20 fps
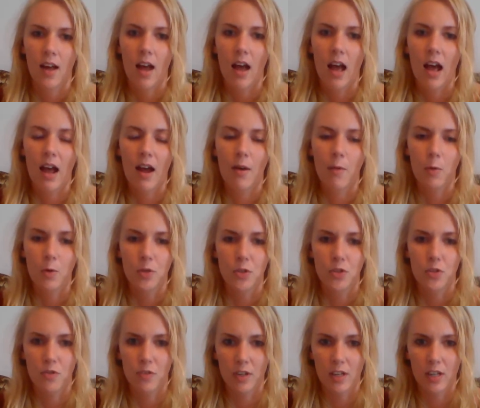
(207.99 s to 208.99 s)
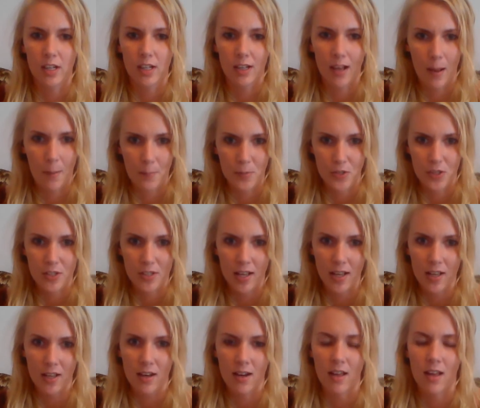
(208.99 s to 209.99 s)
I was feeling
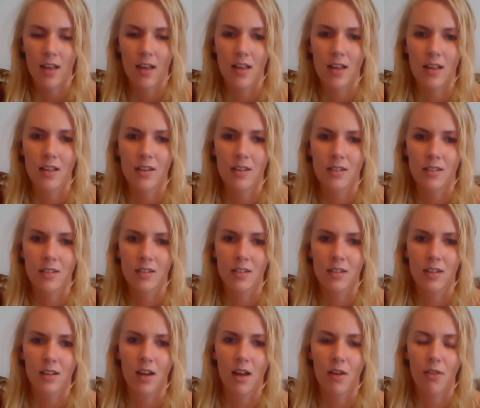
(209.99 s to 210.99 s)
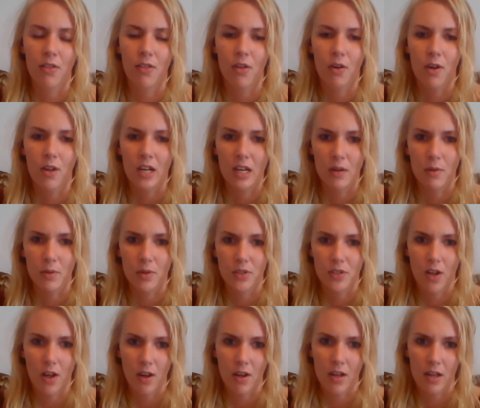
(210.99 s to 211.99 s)
upset, and I thought it
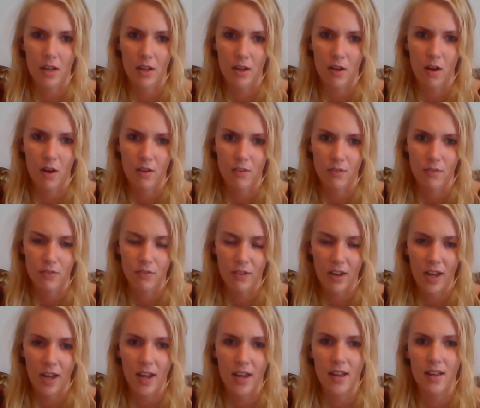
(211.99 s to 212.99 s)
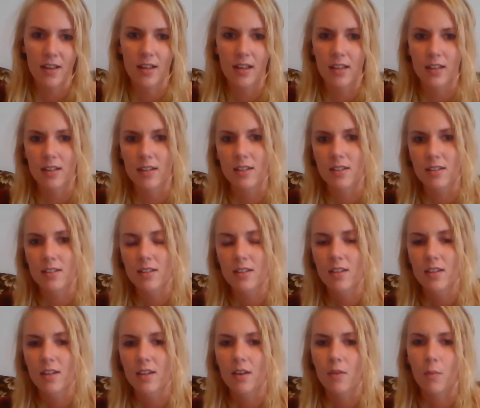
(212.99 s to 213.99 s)
was unfair, and
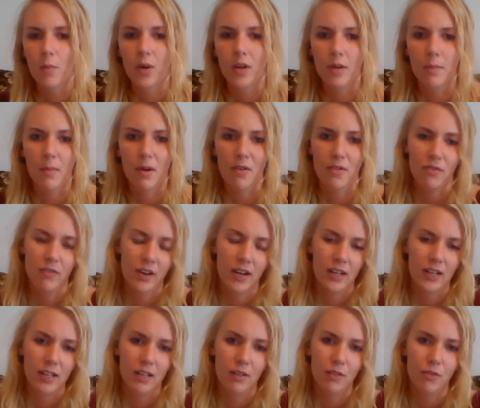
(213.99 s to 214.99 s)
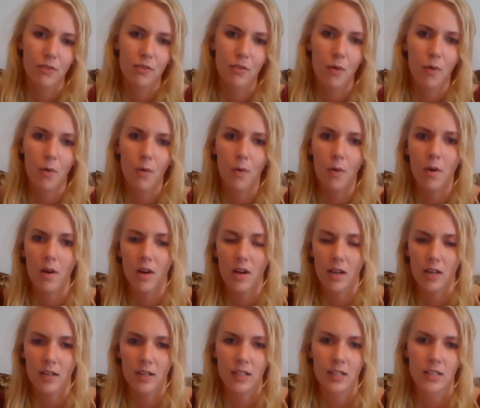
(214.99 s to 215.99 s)
what am I fighting for?
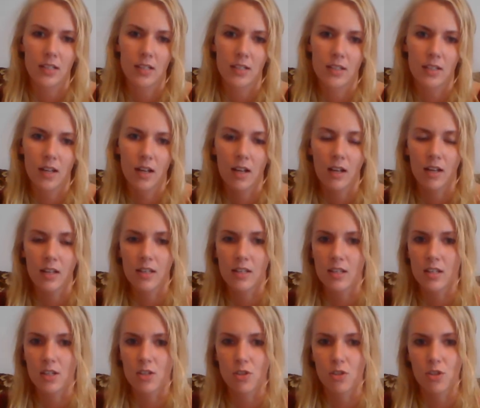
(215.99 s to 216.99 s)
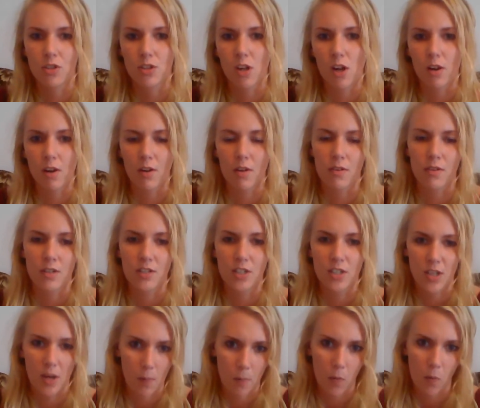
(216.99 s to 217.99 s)
And I need to start on
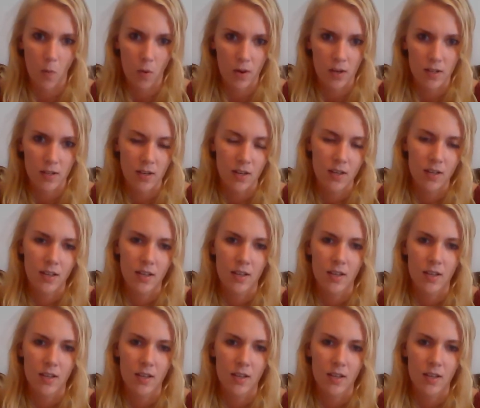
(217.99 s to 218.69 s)
step 1.